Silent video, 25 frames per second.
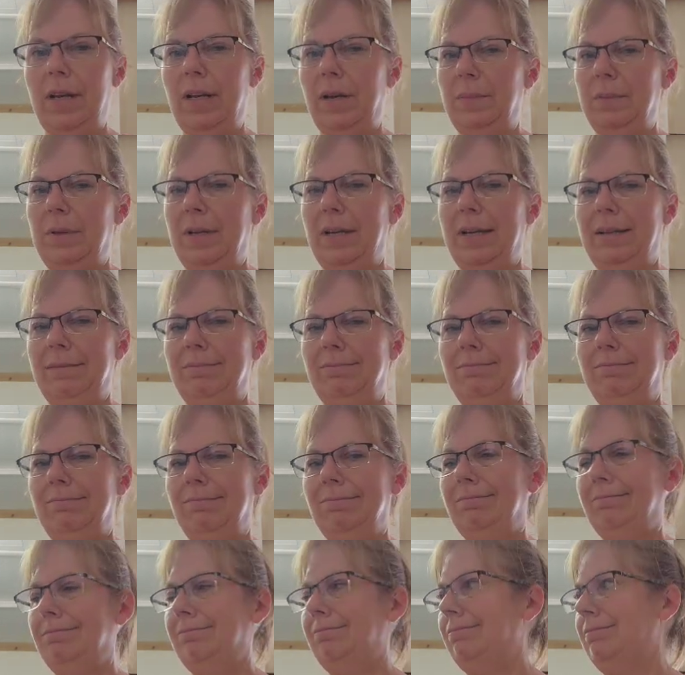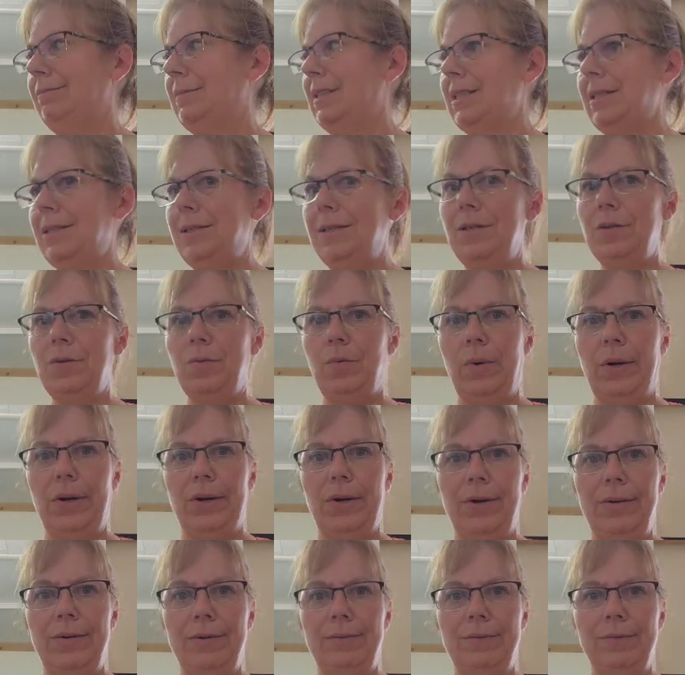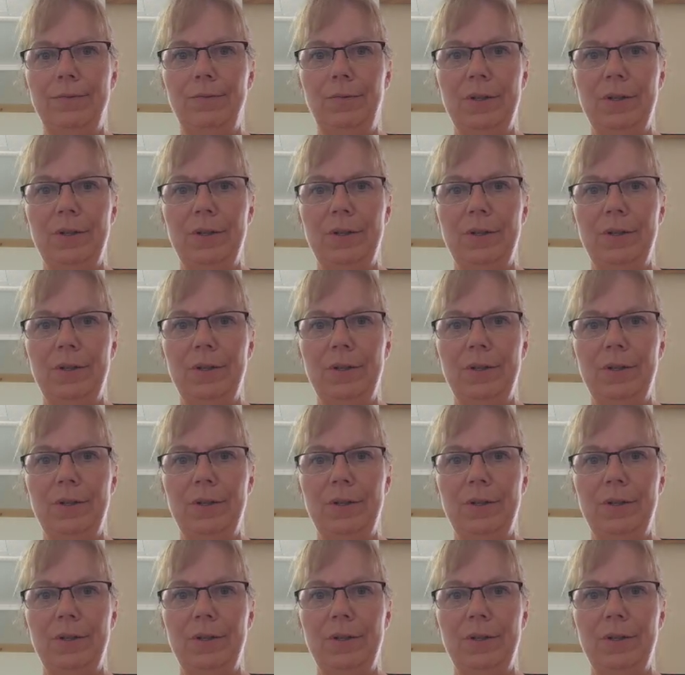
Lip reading: And I'm like, this is weird.